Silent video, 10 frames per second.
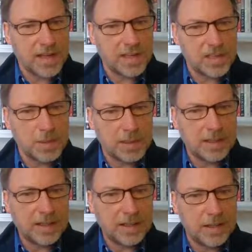
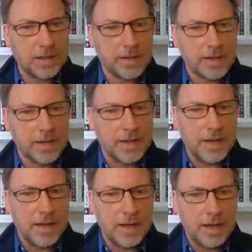stubbornly high.
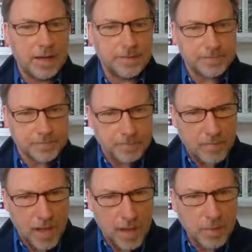
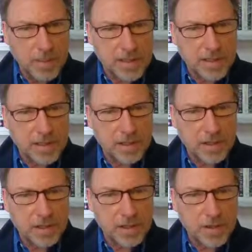And we're seeing
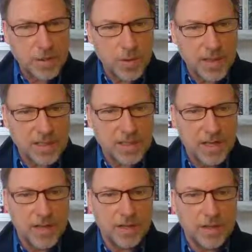that the US
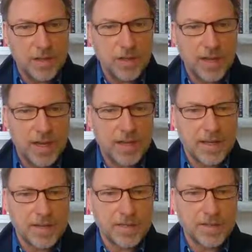and the UK
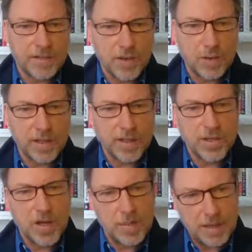cases falling.
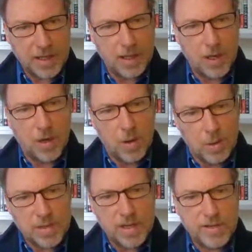Germany
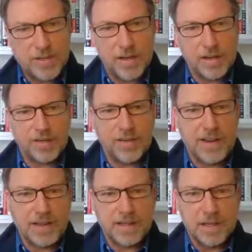also fairly
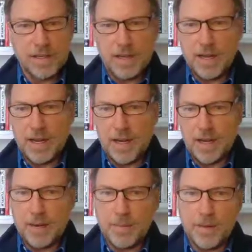flat.
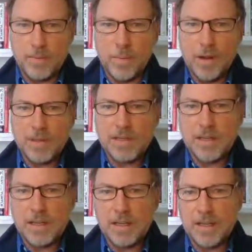Where we're
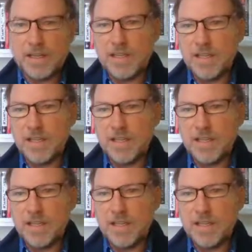seeing it is in